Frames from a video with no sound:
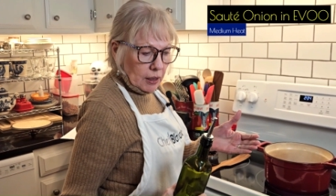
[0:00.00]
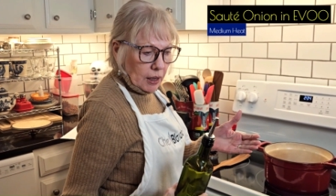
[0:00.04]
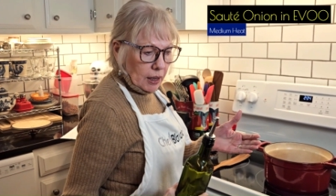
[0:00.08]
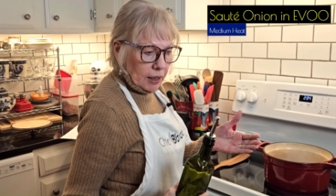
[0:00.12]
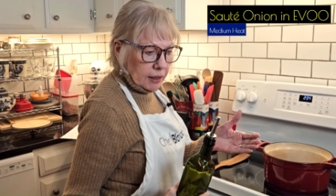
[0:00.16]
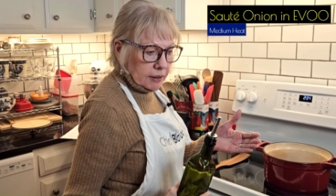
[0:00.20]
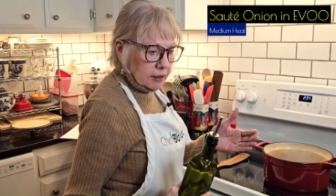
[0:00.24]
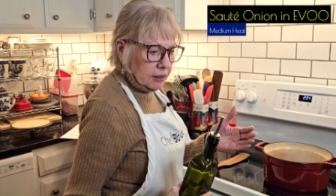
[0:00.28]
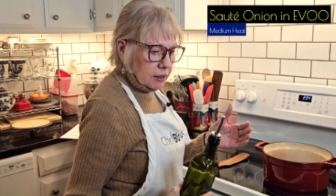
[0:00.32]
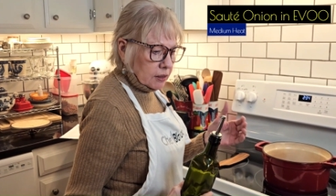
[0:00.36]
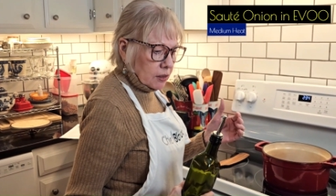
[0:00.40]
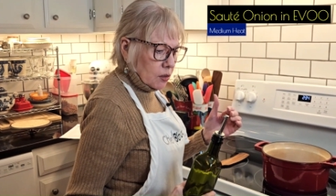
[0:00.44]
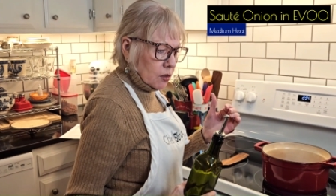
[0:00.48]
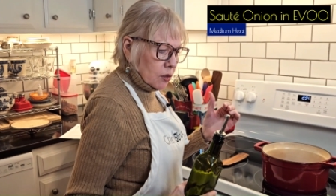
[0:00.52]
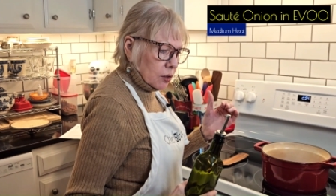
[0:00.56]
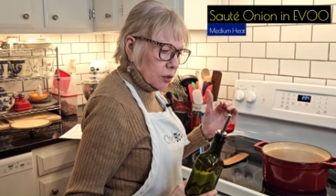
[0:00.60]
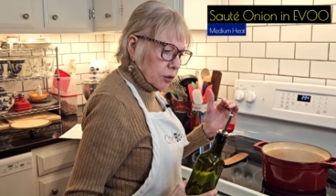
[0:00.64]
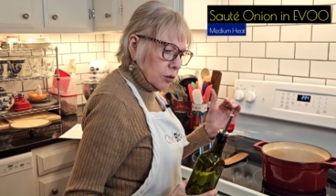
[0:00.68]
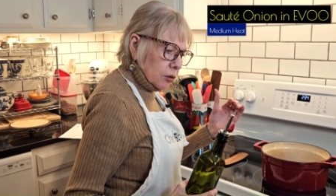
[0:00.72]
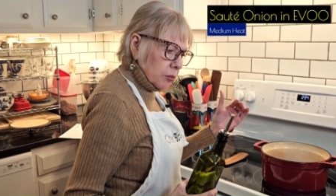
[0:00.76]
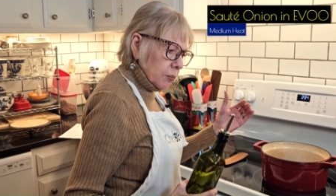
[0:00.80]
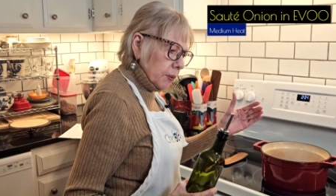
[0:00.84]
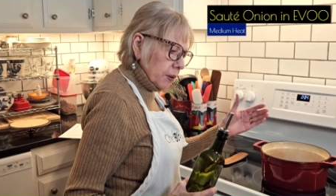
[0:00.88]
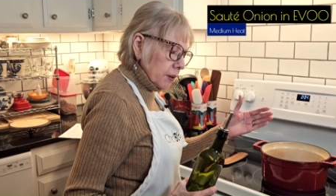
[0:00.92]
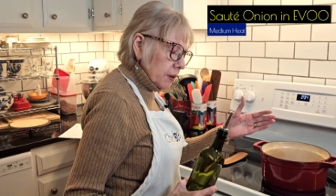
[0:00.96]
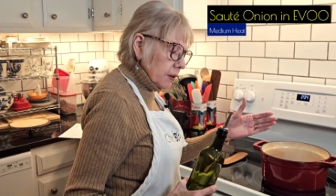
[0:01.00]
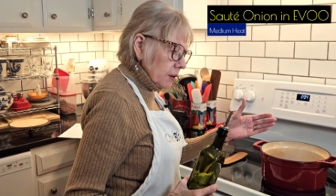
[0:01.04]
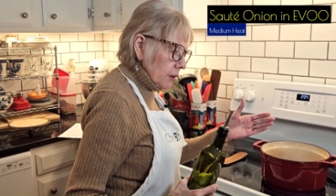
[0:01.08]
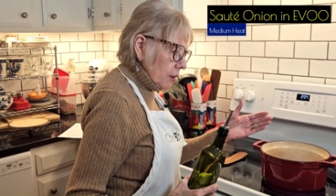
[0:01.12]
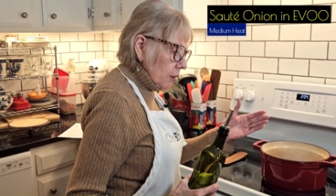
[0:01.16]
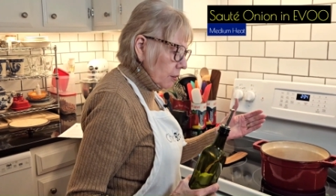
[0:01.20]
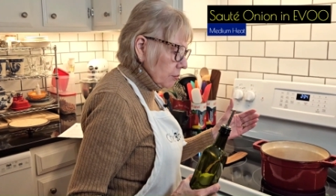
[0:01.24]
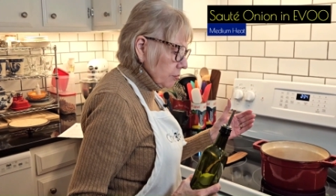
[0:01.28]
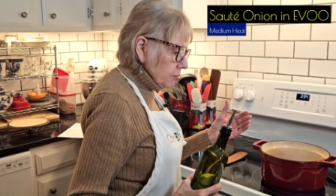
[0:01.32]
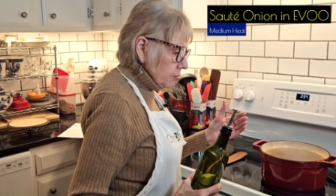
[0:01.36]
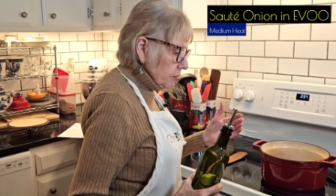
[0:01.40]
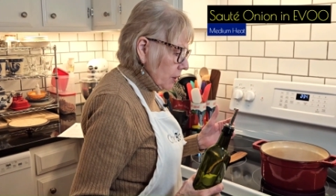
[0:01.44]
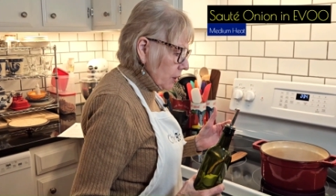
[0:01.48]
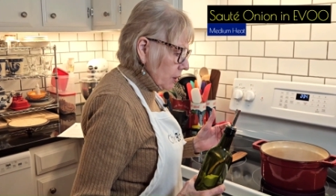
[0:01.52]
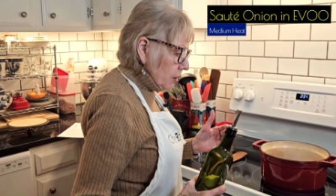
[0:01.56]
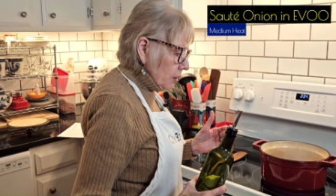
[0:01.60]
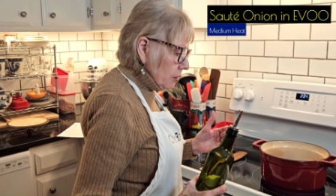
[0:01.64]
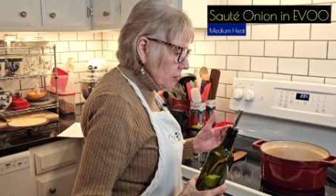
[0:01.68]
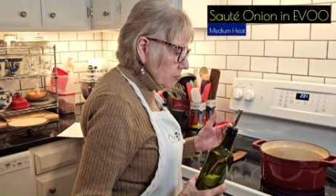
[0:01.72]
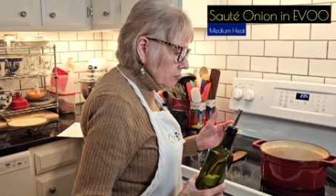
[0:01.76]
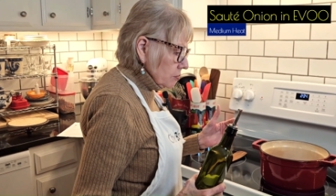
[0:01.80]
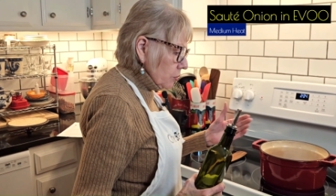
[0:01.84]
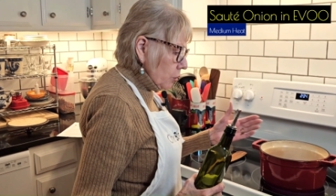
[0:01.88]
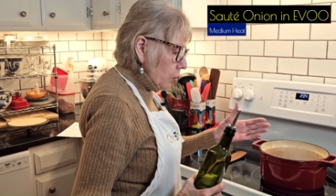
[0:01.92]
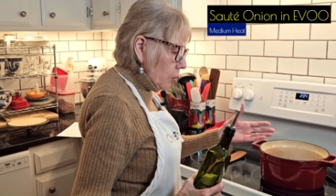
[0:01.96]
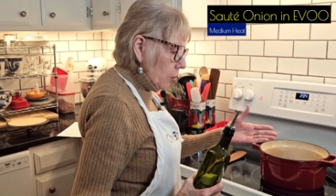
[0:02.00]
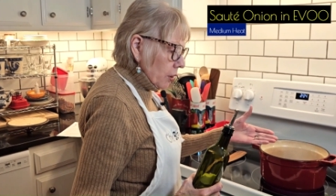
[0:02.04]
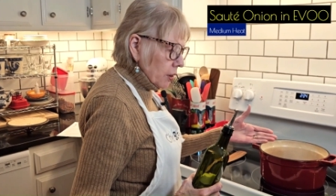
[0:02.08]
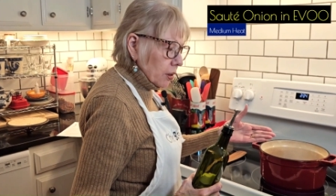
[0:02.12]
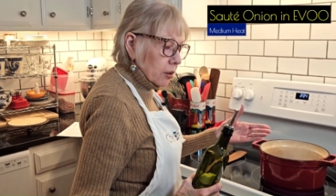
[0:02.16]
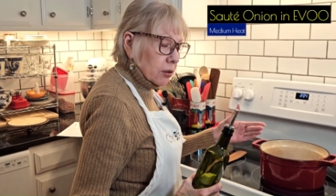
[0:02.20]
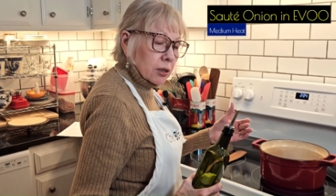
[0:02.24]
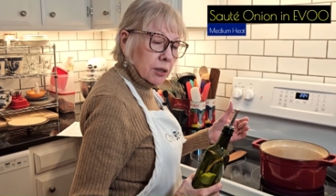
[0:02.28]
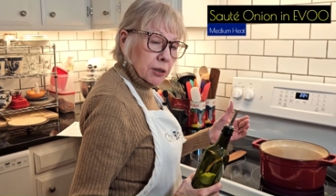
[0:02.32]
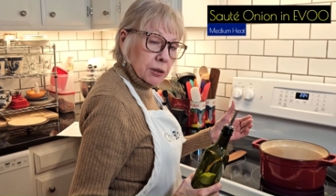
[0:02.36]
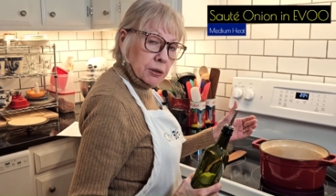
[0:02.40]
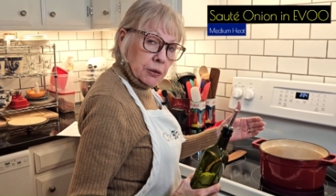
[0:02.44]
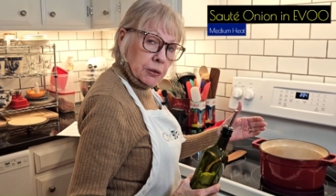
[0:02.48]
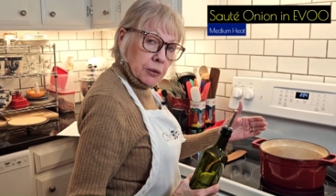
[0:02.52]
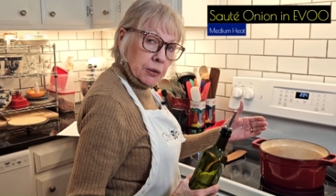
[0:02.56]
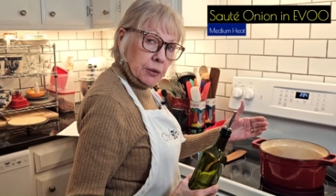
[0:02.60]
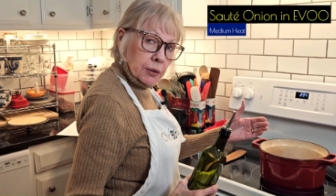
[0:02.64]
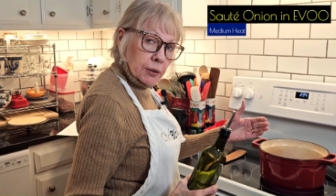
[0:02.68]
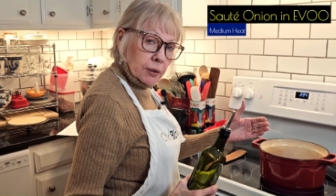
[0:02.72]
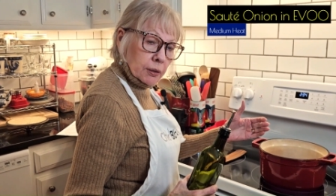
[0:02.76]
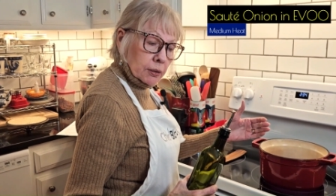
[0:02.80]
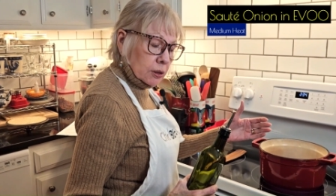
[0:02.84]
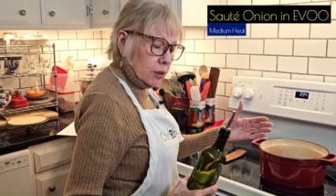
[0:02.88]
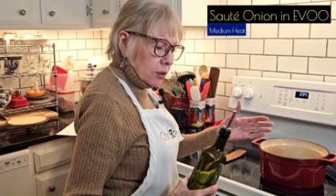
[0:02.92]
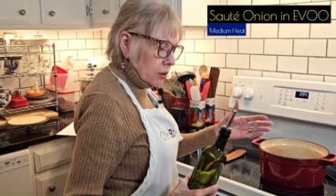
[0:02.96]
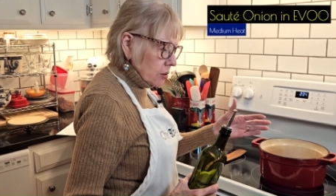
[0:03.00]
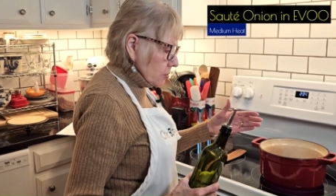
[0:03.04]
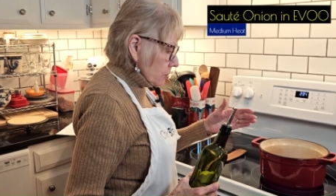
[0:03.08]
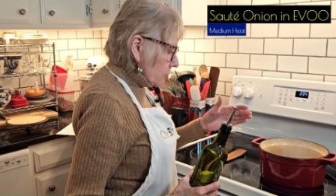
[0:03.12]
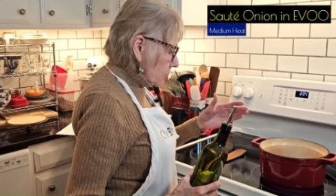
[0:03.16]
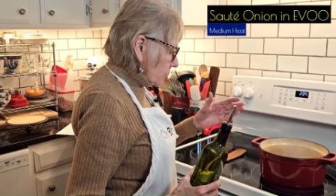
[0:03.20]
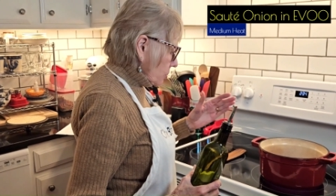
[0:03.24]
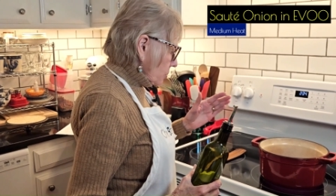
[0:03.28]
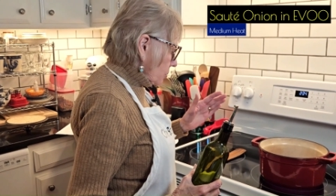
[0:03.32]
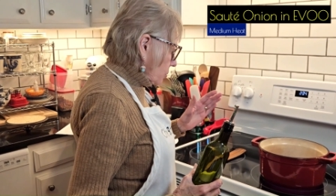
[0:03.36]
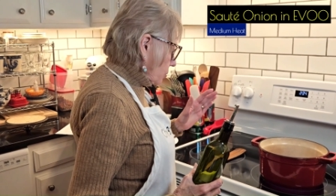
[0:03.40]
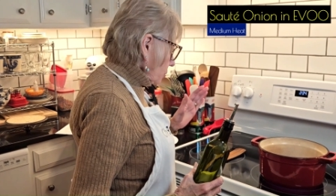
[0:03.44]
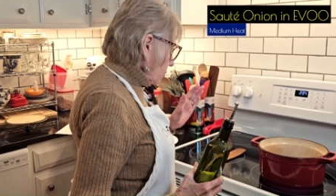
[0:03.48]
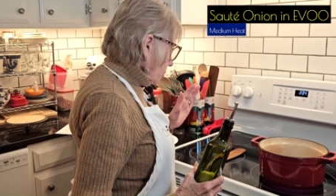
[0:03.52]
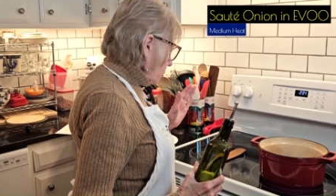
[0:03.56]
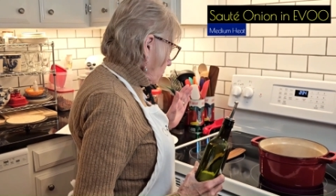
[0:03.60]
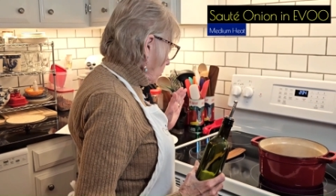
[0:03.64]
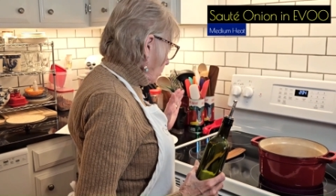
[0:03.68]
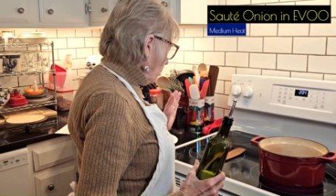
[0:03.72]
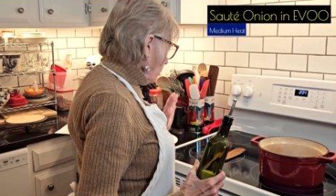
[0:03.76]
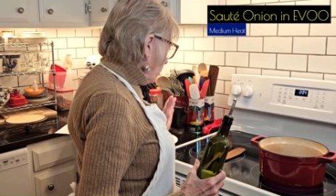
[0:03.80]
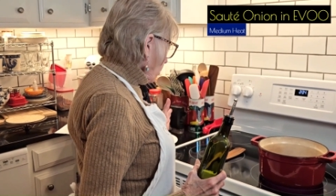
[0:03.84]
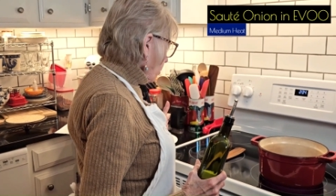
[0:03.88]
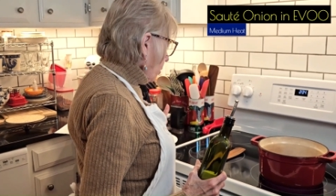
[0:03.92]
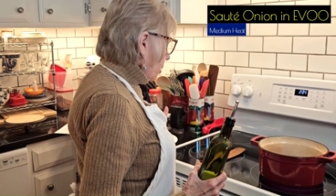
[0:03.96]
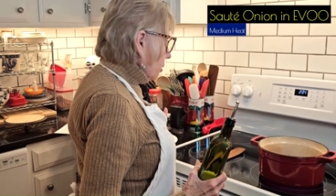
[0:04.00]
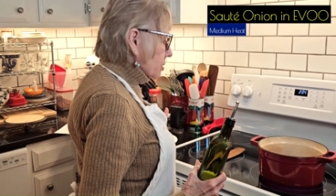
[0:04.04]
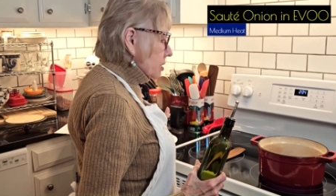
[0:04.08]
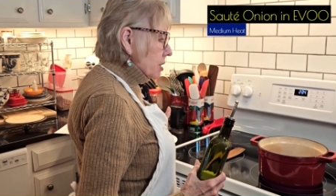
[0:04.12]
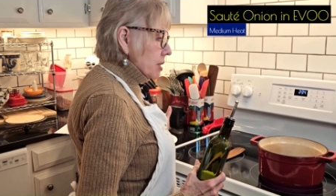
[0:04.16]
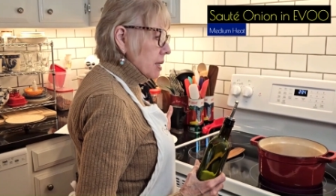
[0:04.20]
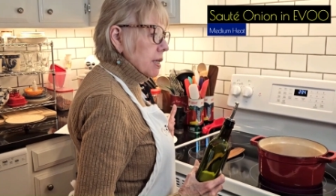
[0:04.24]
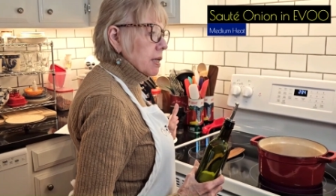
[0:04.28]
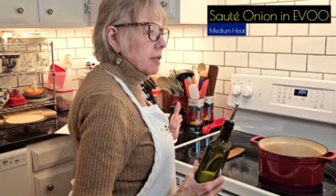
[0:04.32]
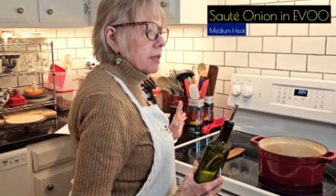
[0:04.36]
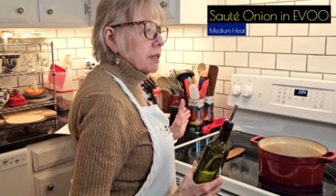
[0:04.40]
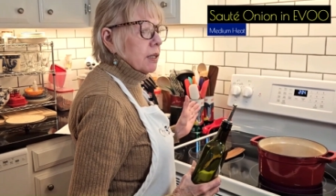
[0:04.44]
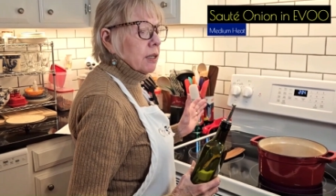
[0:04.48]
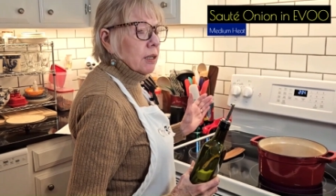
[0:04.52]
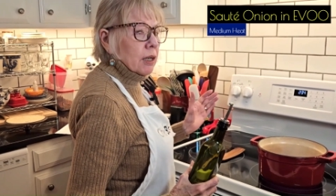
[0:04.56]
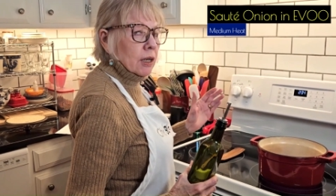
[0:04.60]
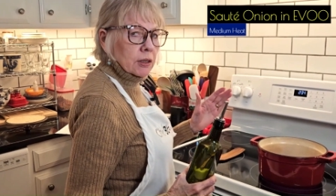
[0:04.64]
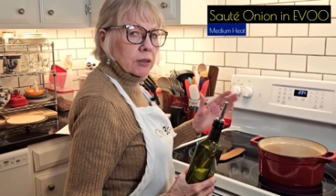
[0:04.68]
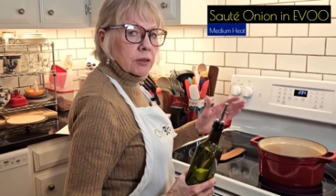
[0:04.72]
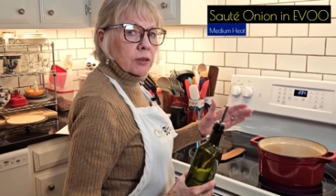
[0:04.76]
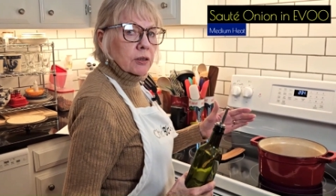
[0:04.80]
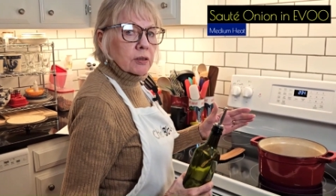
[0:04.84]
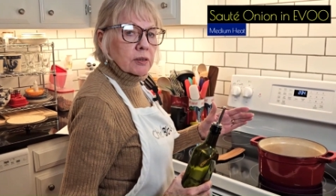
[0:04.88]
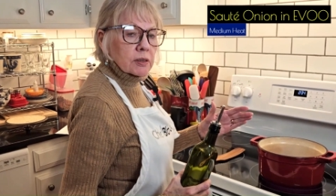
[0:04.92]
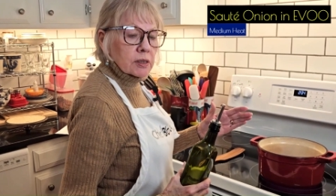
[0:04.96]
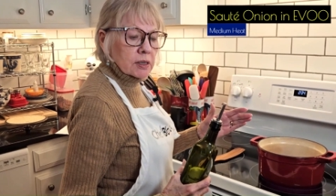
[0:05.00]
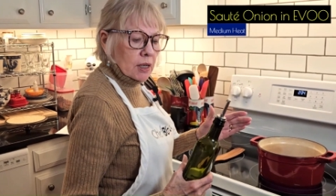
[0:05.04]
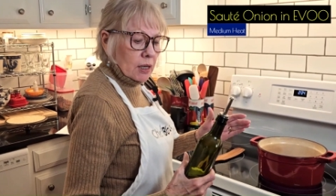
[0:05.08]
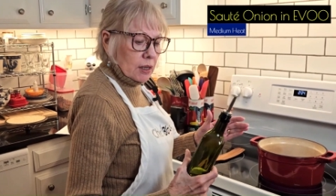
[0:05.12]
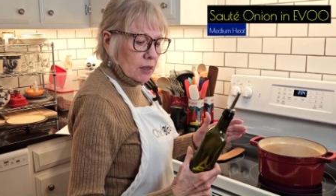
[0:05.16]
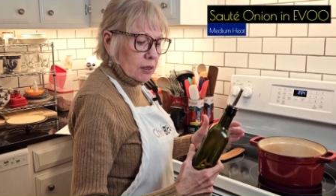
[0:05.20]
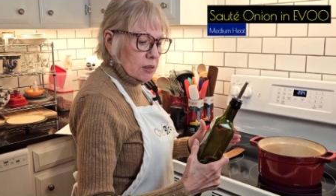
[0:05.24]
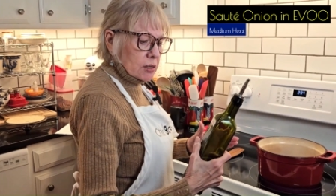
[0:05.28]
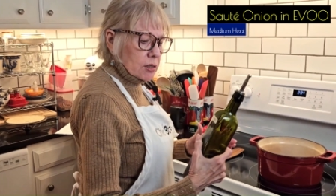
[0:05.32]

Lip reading: I need a little bit of oil in here to saute the onions.